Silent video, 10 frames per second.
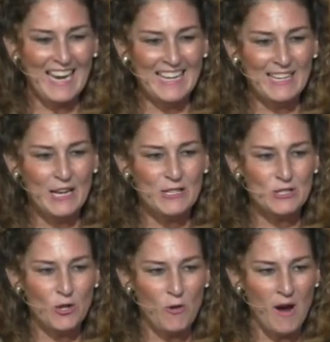and
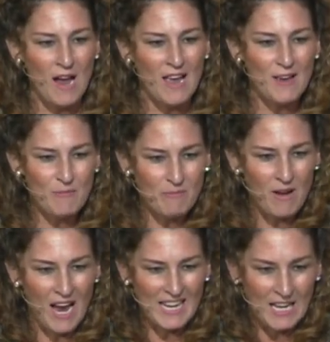so
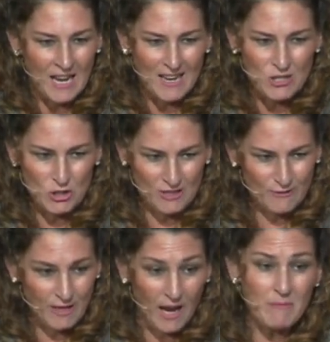I
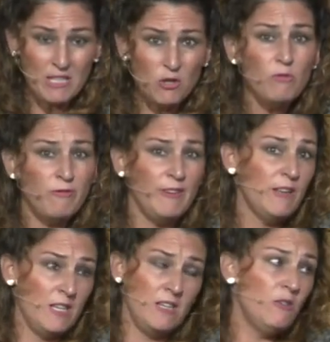just I mean you feel
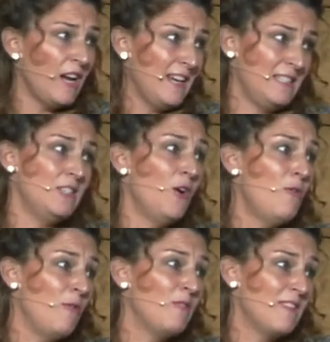you guys
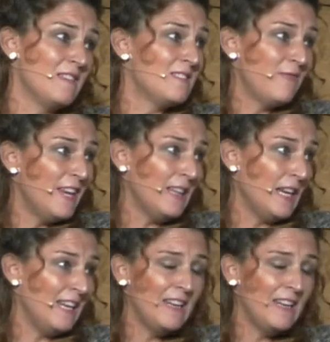know this yes. feeling.